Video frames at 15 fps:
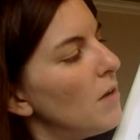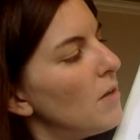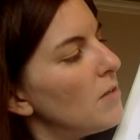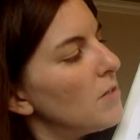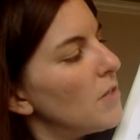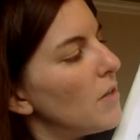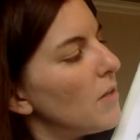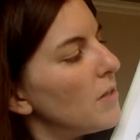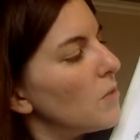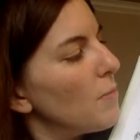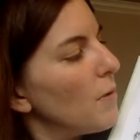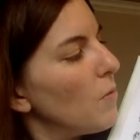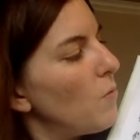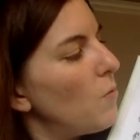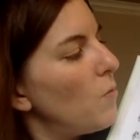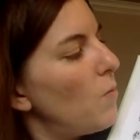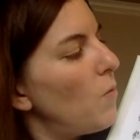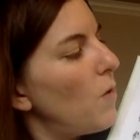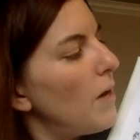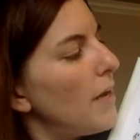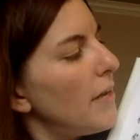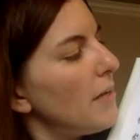this will be
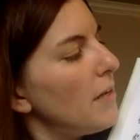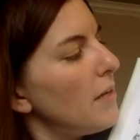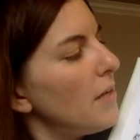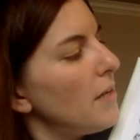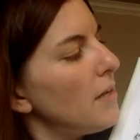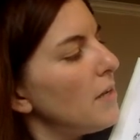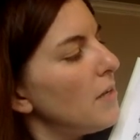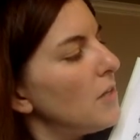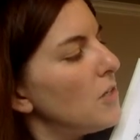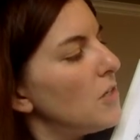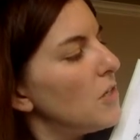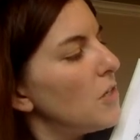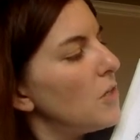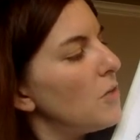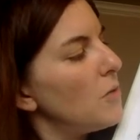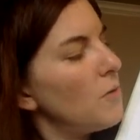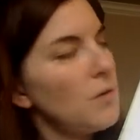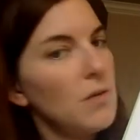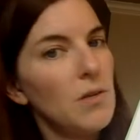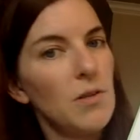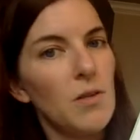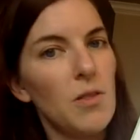1, 2,
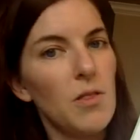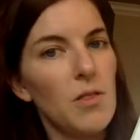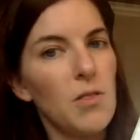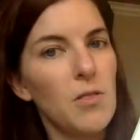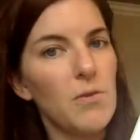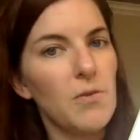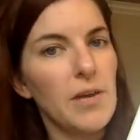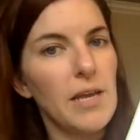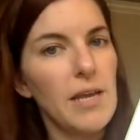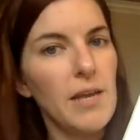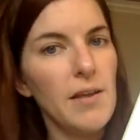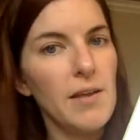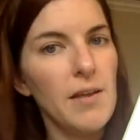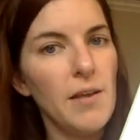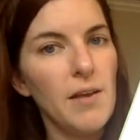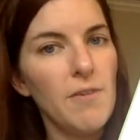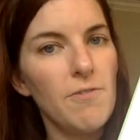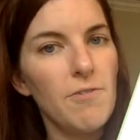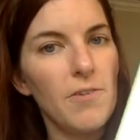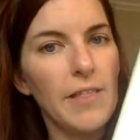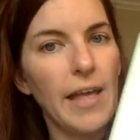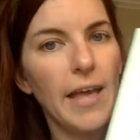3
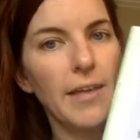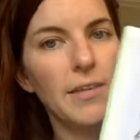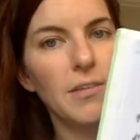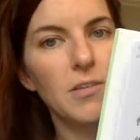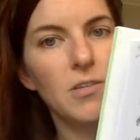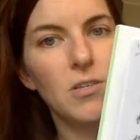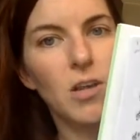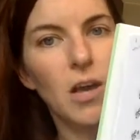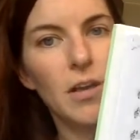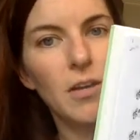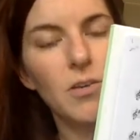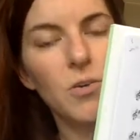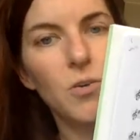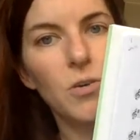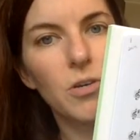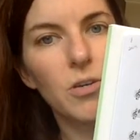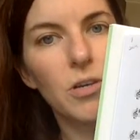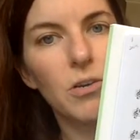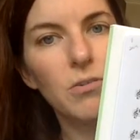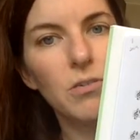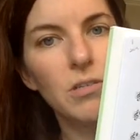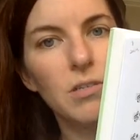for that dotted quarter
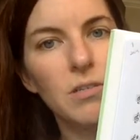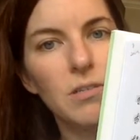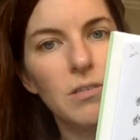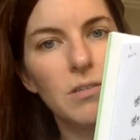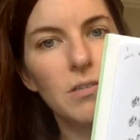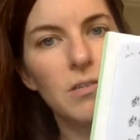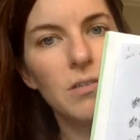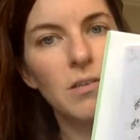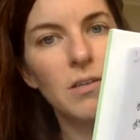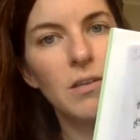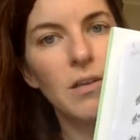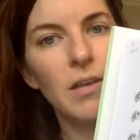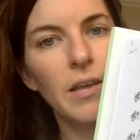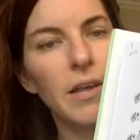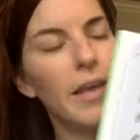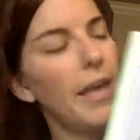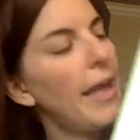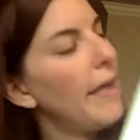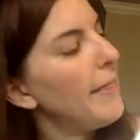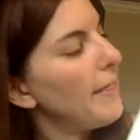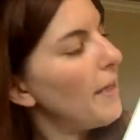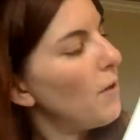note,
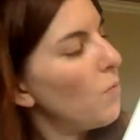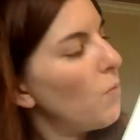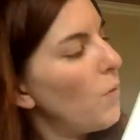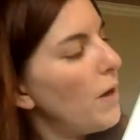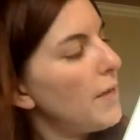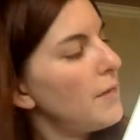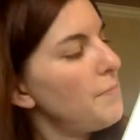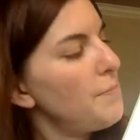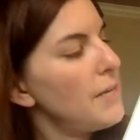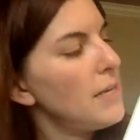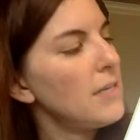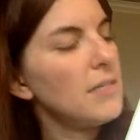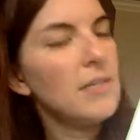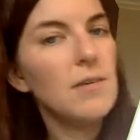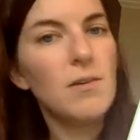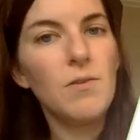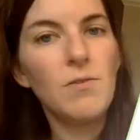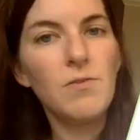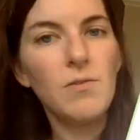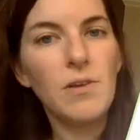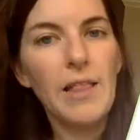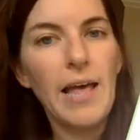and then 1 beat
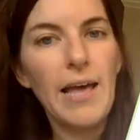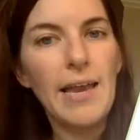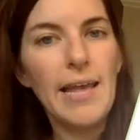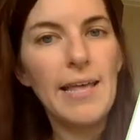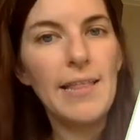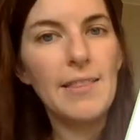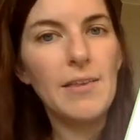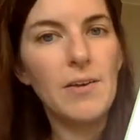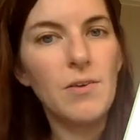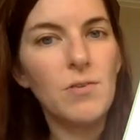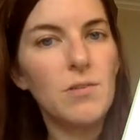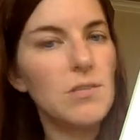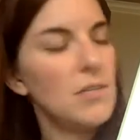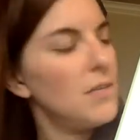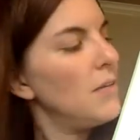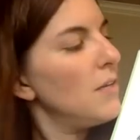for that eighth note.